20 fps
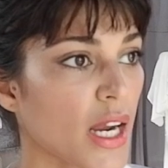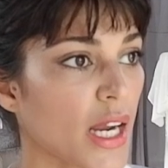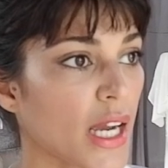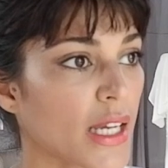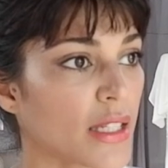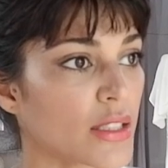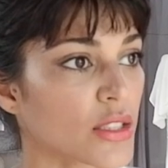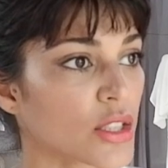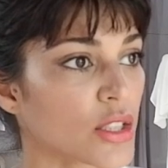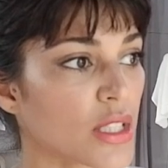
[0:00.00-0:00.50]

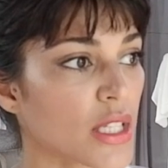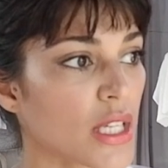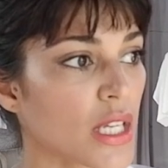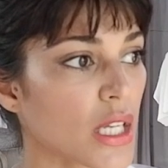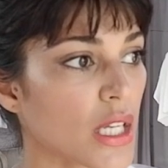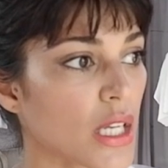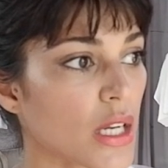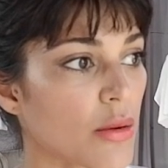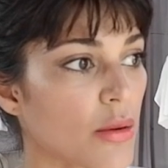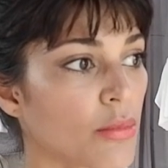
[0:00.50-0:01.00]
and
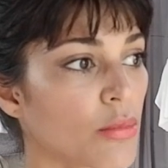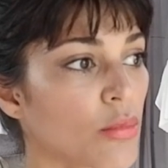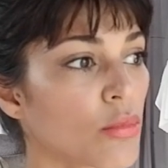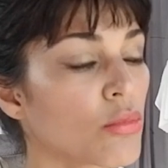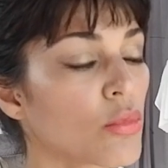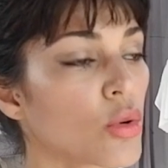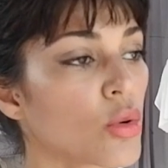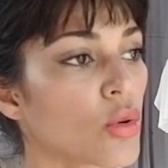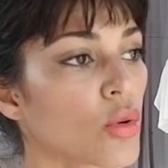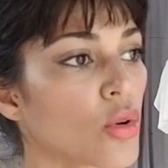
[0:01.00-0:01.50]
the
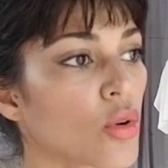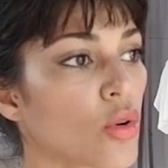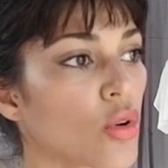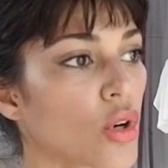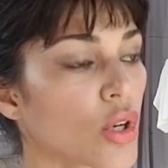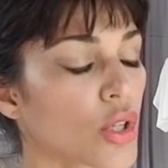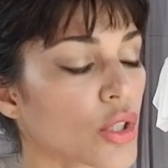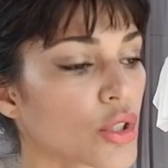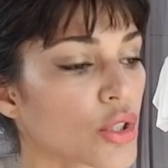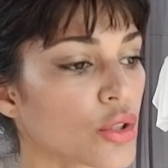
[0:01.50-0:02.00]

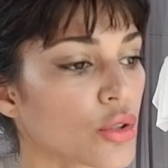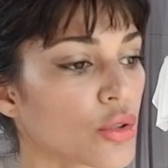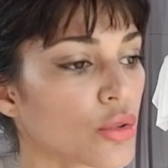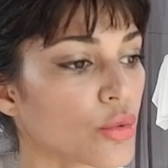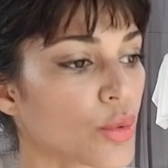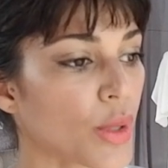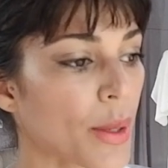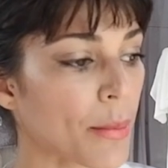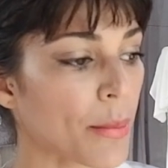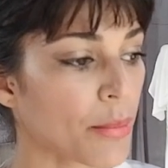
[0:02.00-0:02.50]
more
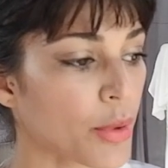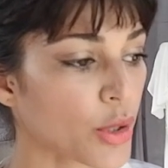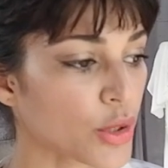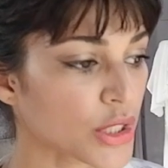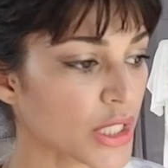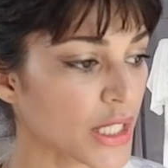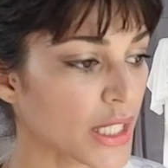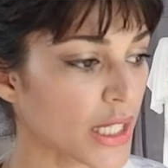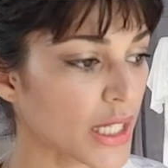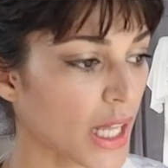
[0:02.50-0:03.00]
you
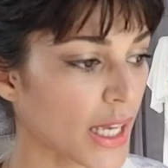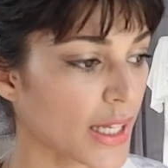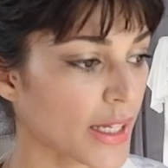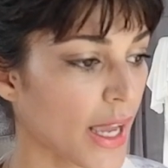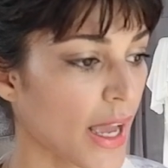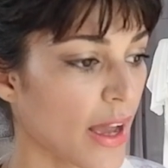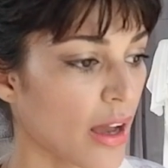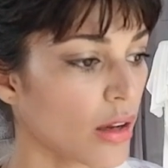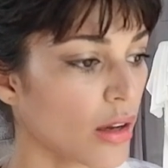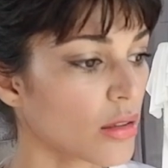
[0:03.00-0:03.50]
embody like
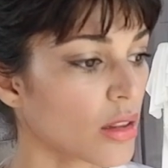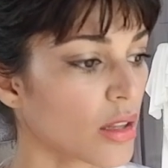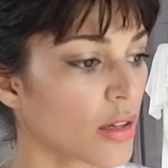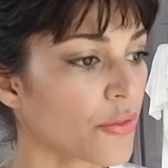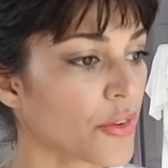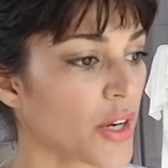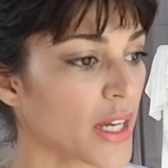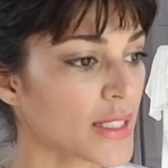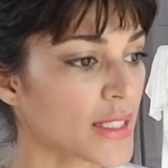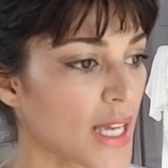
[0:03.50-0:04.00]
health
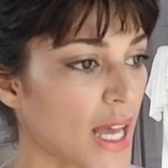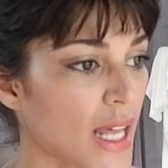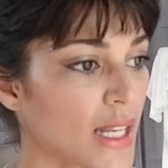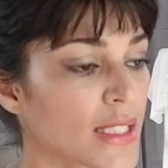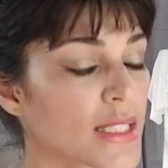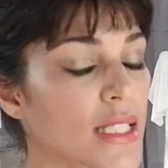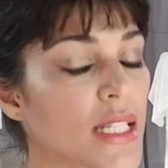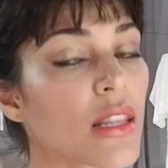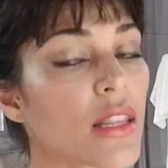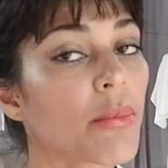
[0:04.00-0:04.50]
and
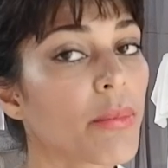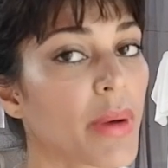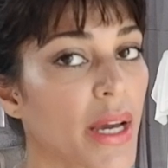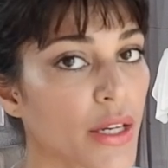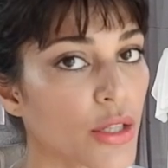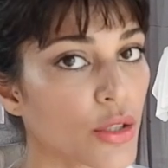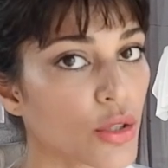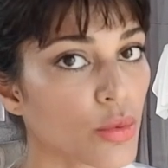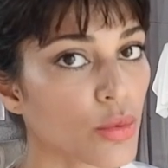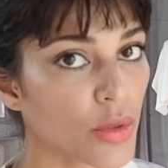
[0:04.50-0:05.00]
vitality, the
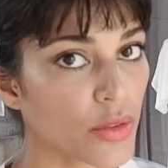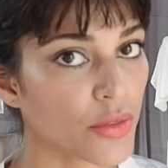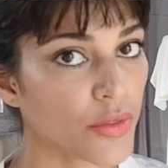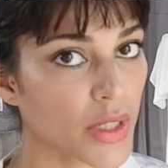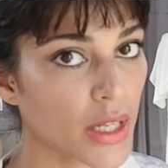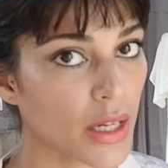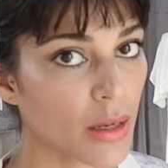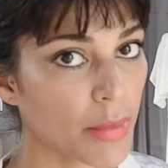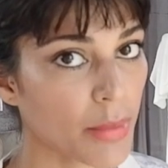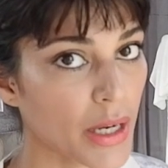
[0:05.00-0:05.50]
better you will
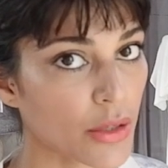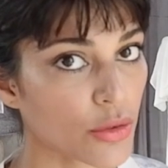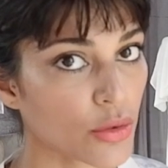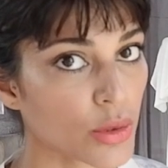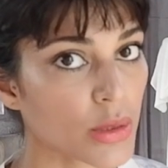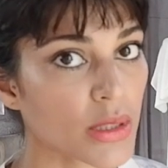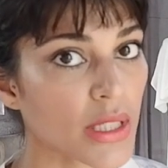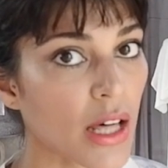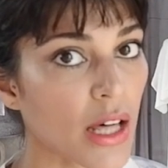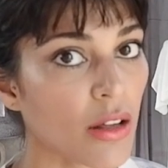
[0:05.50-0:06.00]
feel about
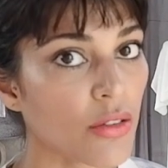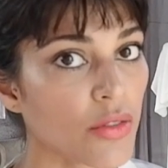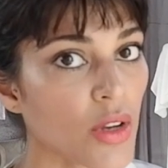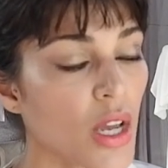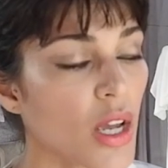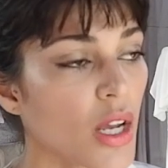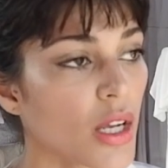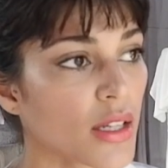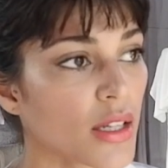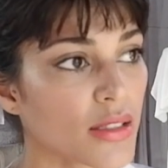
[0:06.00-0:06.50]
yourself,
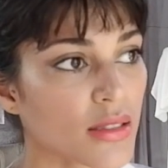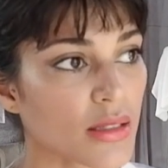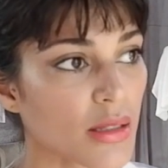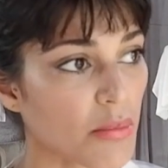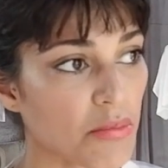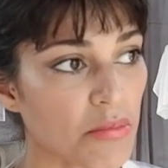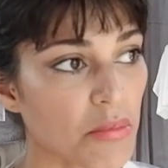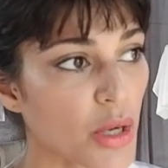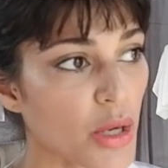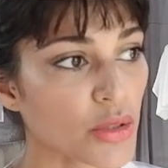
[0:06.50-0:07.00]
because
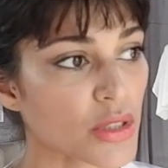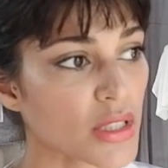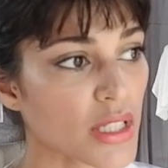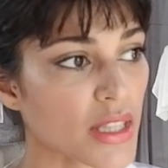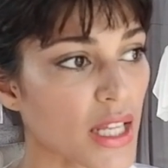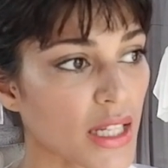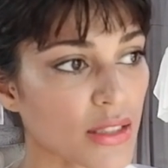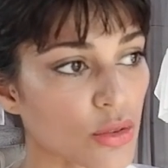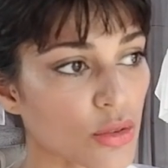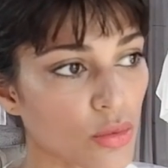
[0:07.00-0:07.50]
mostly
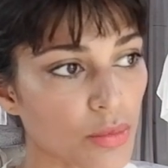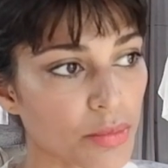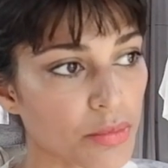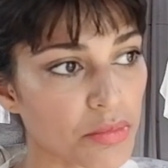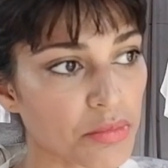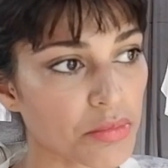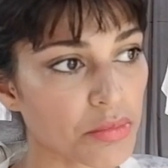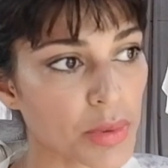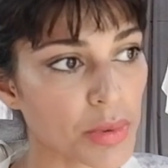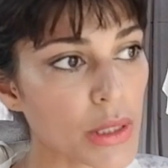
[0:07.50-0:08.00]
that's all
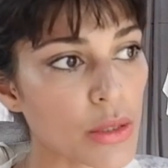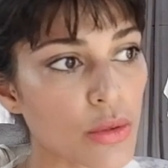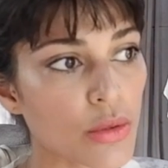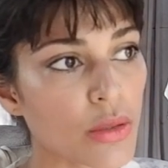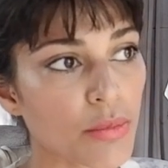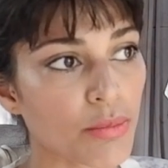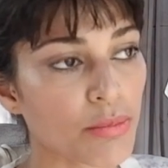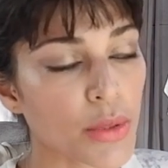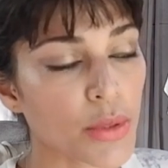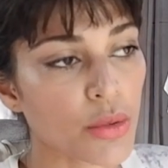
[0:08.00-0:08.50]

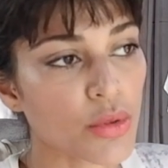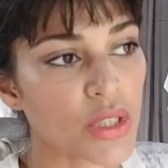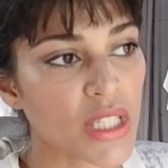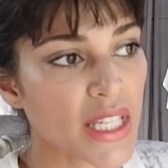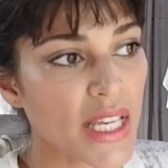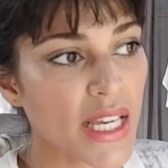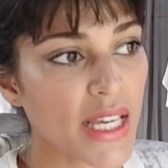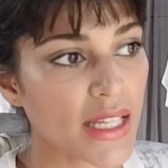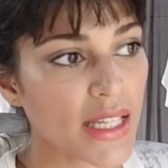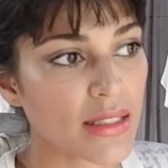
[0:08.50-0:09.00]

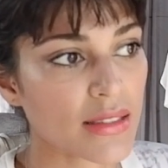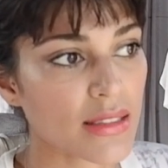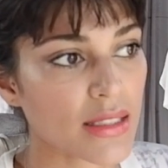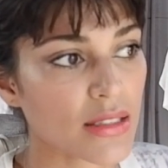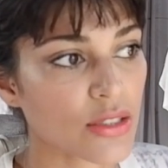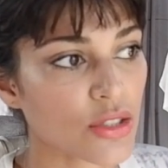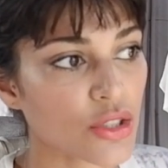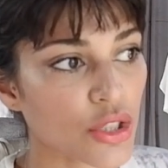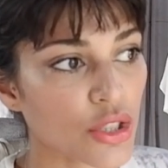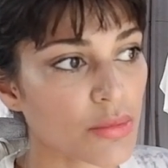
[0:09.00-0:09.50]
beauty is.
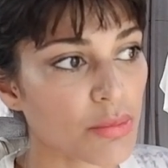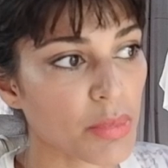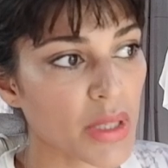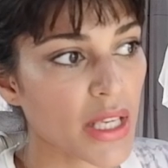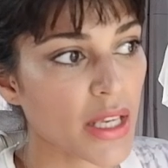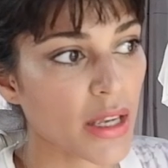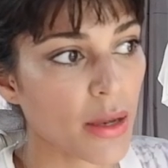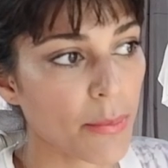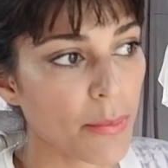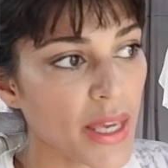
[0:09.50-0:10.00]
It's just
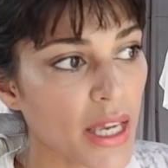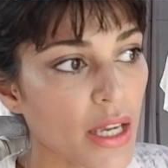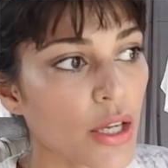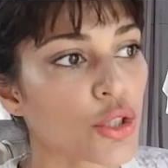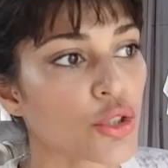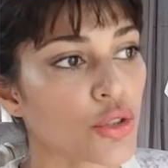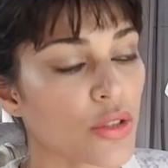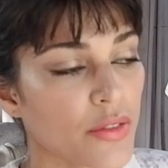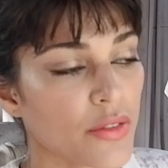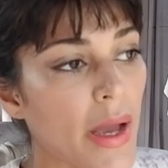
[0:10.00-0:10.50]
being a
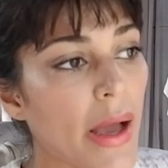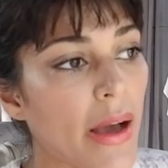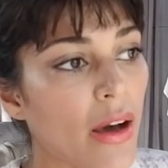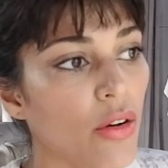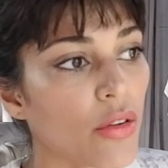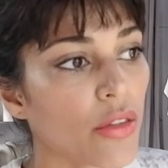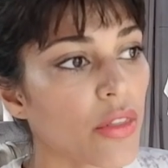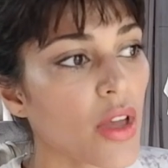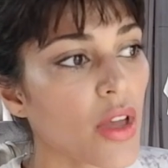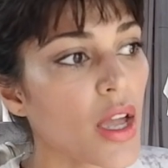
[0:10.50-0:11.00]
picture of
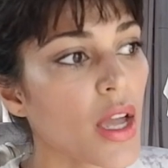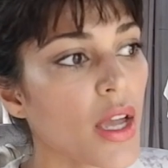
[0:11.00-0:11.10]
health.